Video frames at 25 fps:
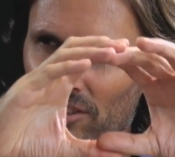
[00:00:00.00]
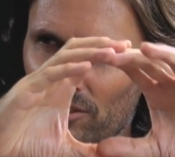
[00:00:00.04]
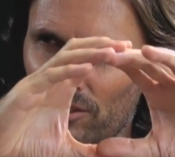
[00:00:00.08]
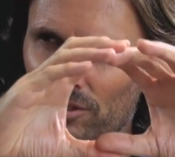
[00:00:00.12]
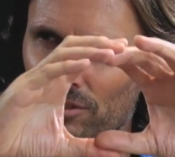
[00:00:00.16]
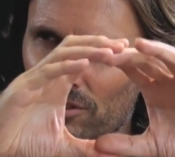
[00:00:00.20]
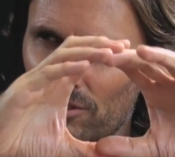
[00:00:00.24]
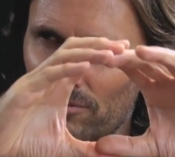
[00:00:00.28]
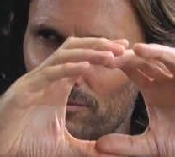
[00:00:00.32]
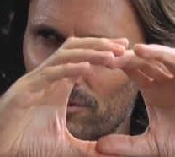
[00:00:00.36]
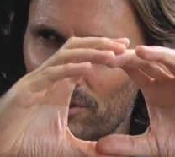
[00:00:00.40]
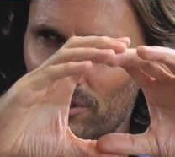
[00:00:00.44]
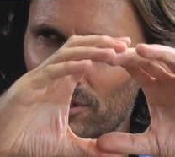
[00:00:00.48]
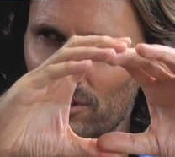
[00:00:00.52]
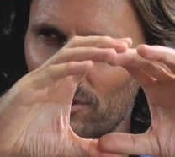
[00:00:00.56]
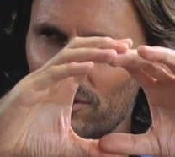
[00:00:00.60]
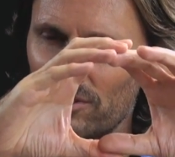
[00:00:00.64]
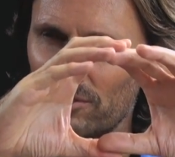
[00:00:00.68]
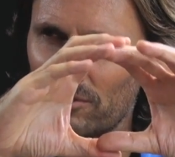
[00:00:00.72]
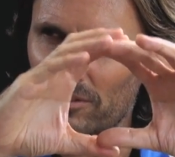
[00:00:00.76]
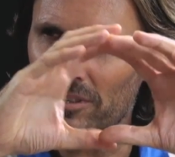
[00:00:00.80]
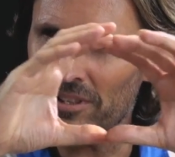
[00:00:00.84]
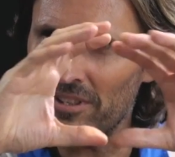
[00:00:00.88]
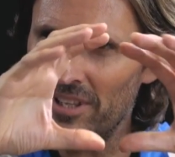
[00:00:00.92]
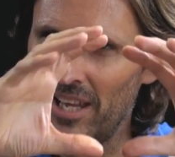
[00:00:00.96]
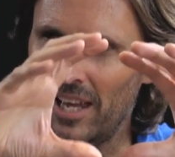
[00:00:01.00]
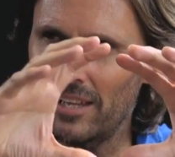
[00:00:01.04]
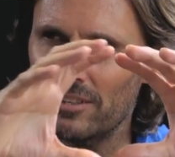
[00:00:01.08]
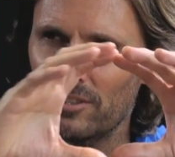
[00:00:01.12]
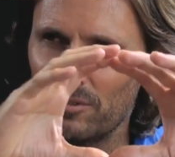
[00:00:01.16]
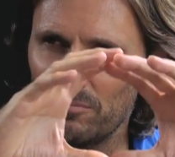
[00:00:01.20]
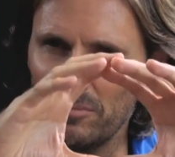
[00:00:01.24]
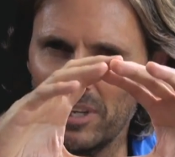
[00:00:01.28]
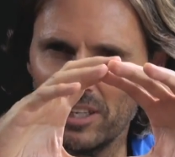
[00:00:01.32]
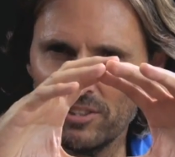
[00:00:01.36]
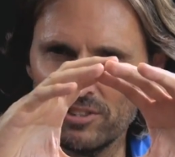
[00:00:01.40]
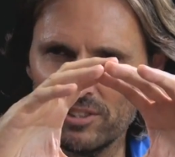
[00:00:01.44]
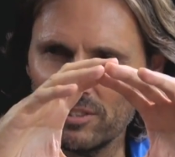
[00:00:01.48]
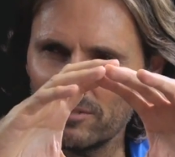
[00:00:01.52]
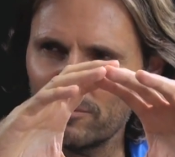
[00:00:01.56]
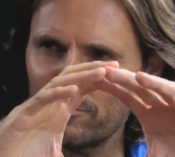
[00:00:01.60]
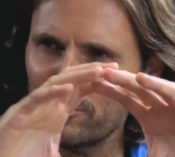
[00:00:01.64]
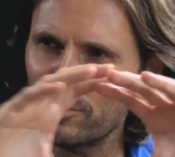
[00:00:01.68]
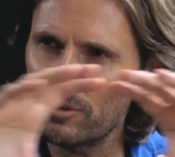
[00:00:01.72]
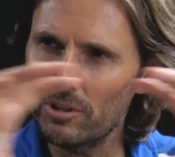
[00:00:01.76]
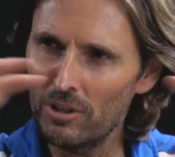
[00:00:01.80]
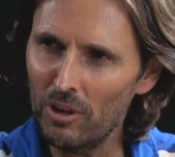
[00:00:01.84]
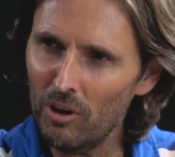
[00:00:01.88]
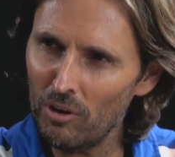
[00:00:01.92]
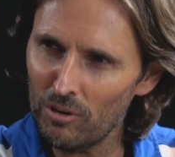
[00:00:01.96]
universe or that dimension for
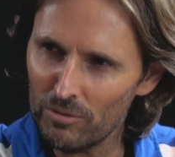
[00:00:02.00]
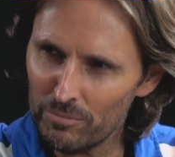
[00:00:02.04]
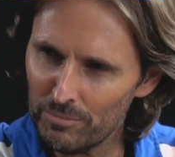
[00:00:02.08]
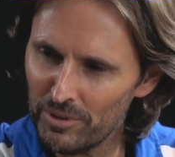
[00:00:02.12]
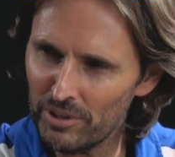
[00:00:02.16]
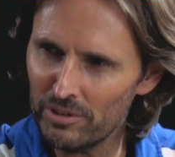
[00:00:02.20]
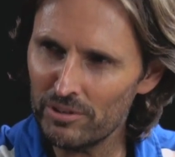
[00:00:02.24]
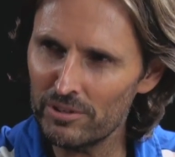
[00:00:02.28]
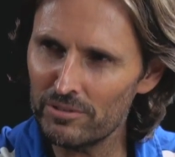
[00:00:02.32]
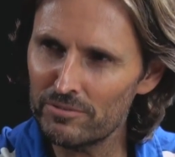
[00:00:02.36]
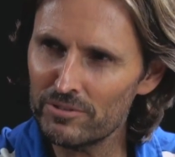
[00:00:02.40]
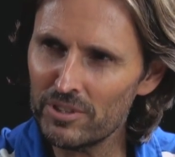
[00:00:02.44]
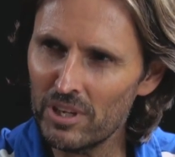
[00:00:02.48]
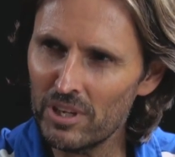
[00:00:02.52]
a long period of